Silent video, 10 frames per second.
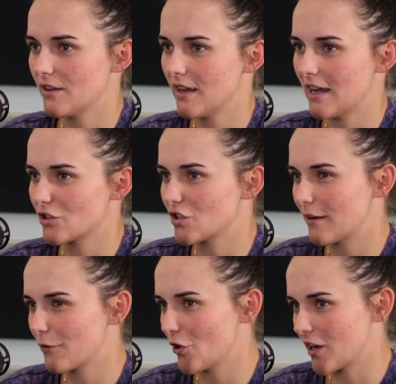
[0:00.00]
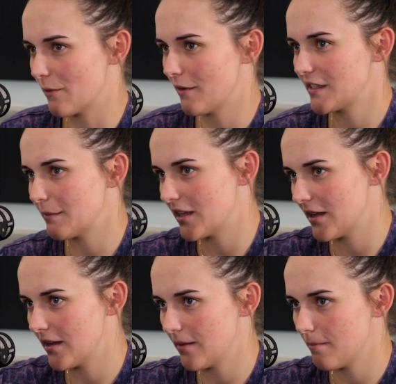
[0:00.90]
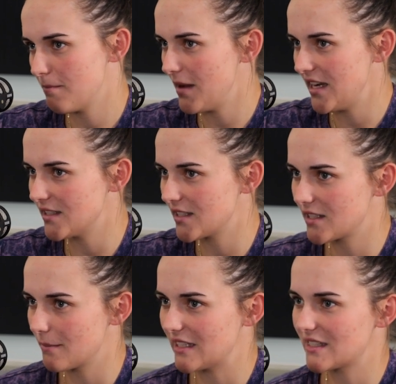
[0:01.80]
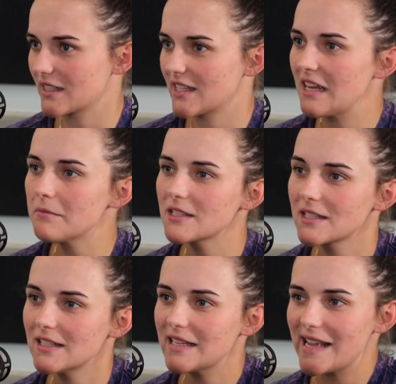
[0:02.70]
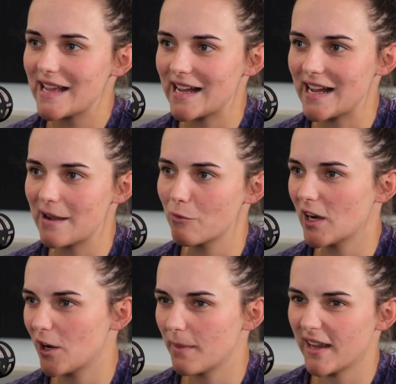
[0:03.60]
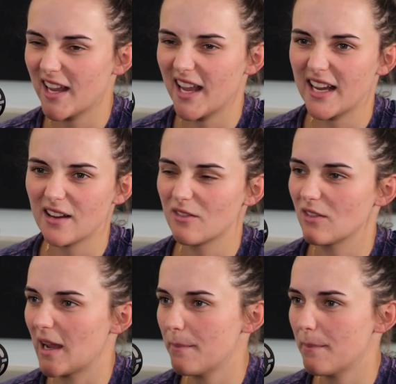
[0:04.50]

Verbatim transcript: outside of cricket with some of the men's domestic teams, well-being, like